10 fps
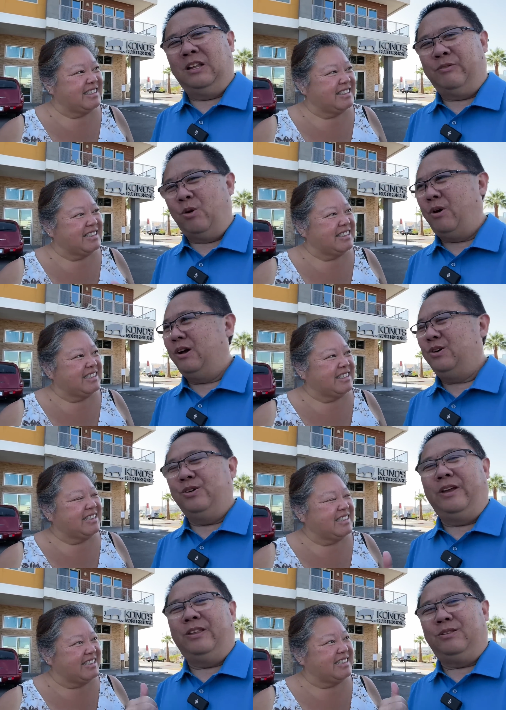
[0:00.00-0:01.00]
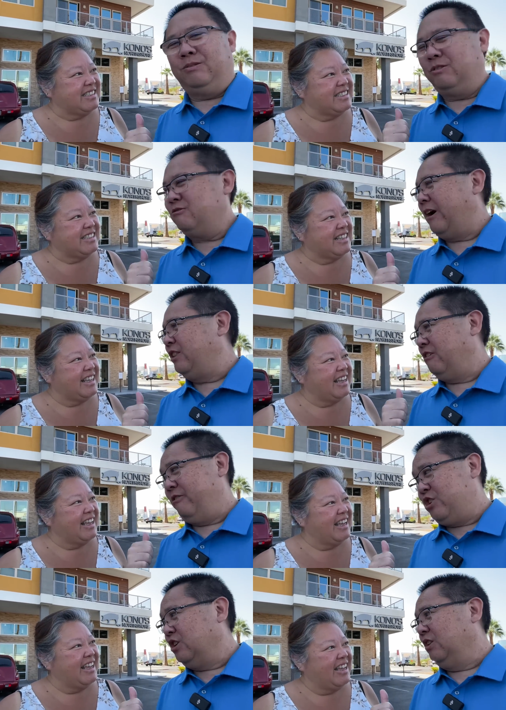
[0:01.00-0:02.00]
Speaker 1: of Oahu and tried the
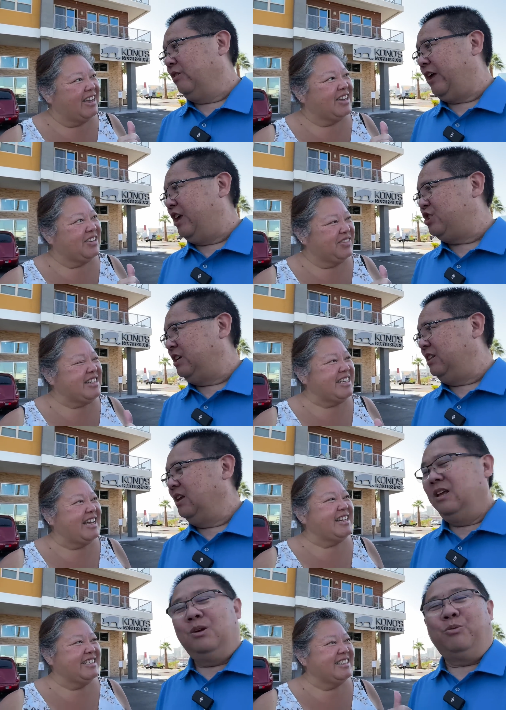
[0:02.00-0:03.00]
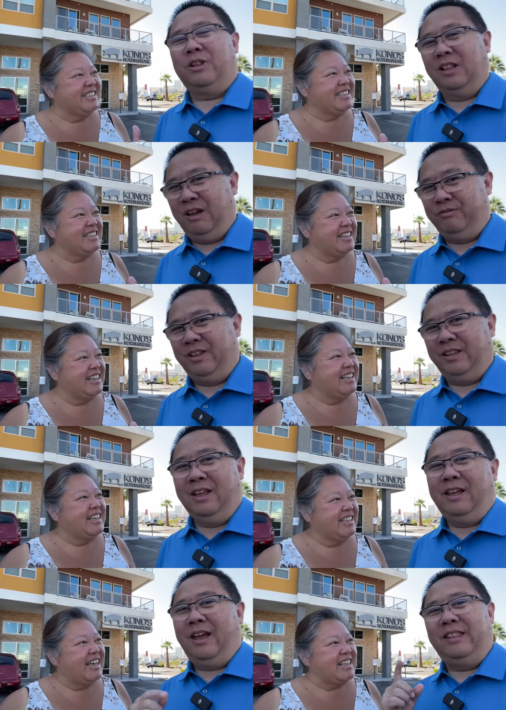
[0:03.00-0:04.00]
original location. We did. We loved it.
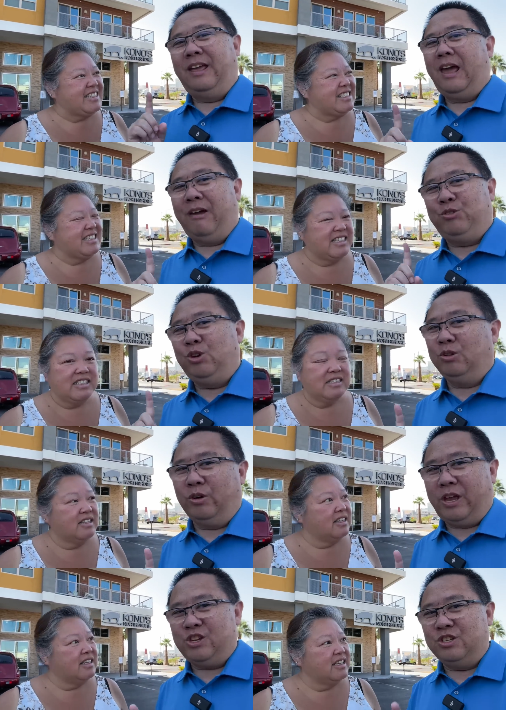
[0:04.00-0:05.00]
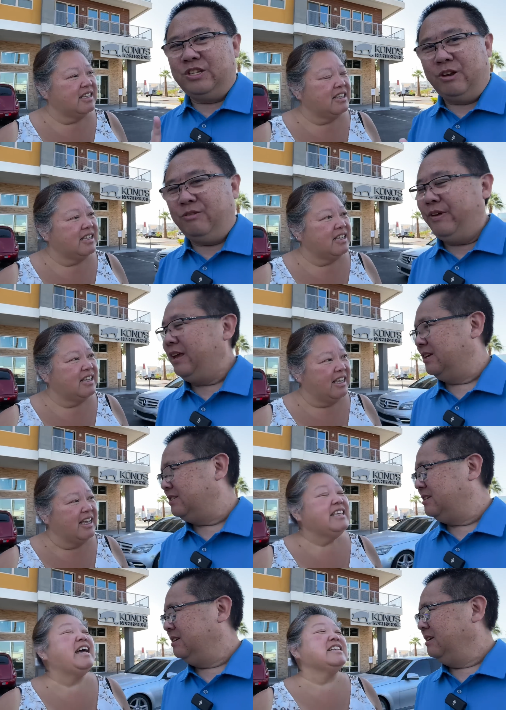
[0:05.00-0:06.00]
Yes, and they have two locations here in
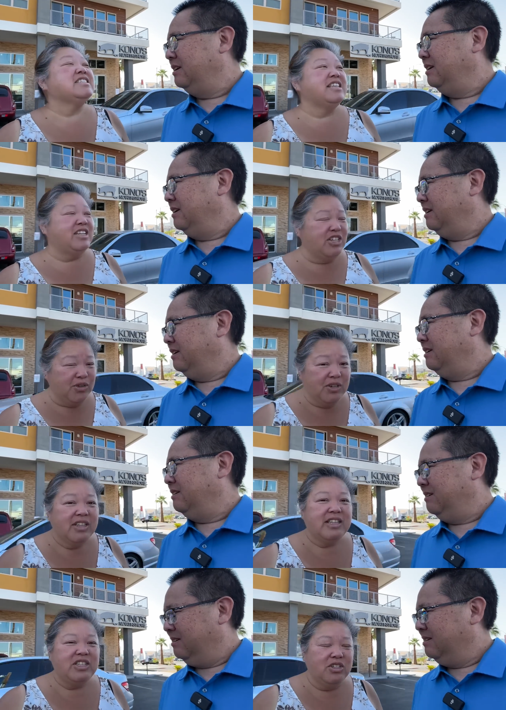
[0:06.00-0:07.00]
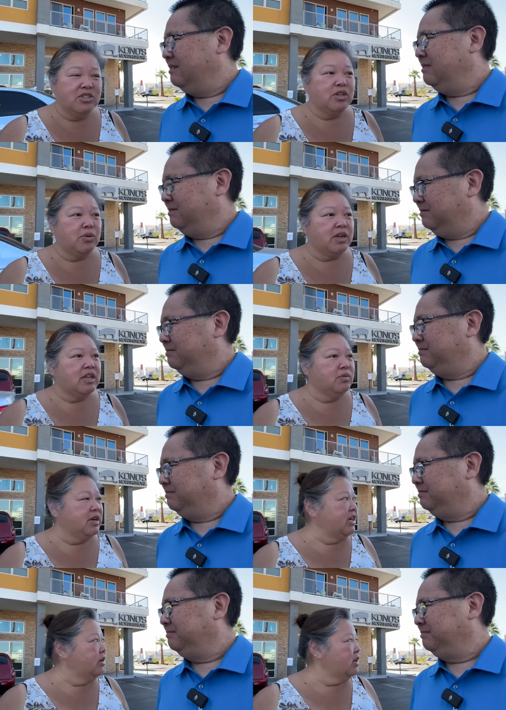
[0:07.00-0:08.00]
Vegas.
Speaker 2: Yes, they do. They do. So we're gonna
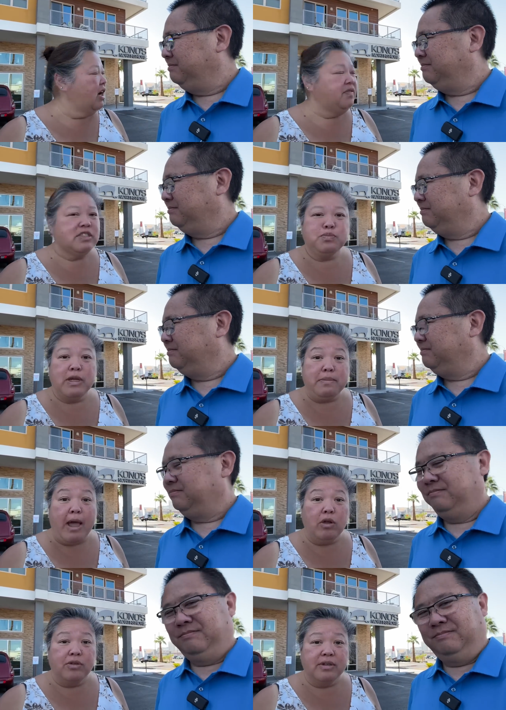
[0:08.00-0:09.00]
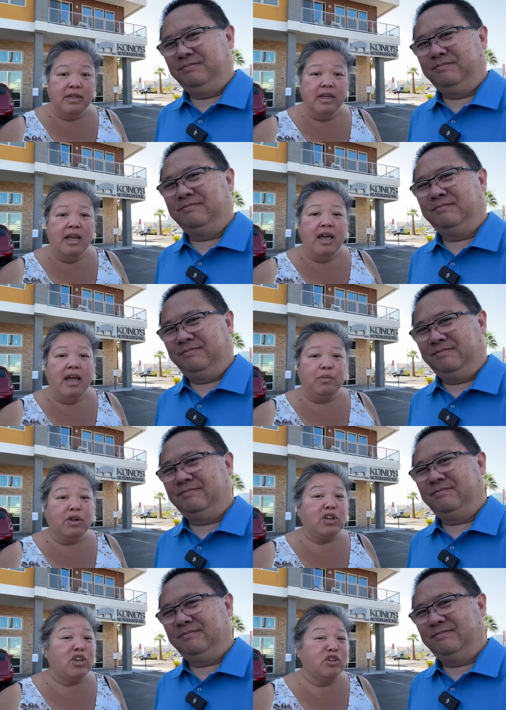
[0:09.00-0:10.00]
we're here off of Spring Mountain, and
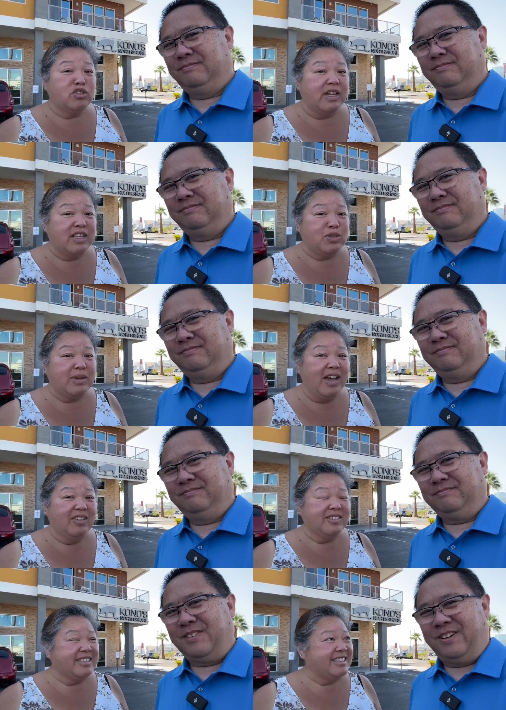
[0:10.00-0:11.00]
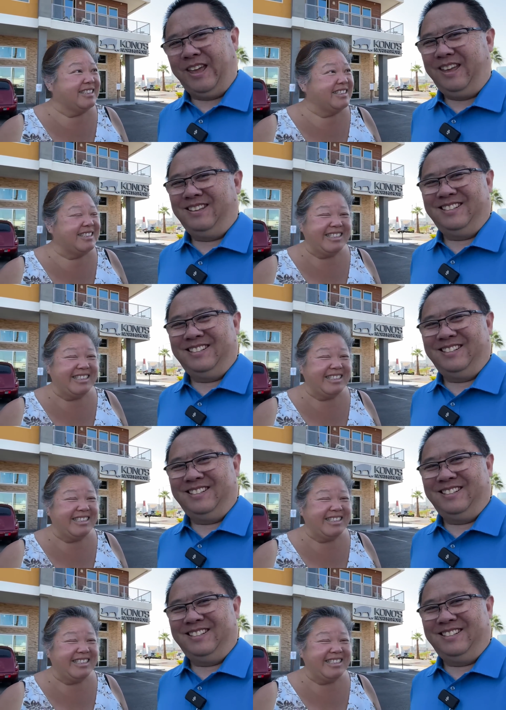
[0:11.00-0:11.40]
we're gonna go try this one out.
Speaker 1: Okay.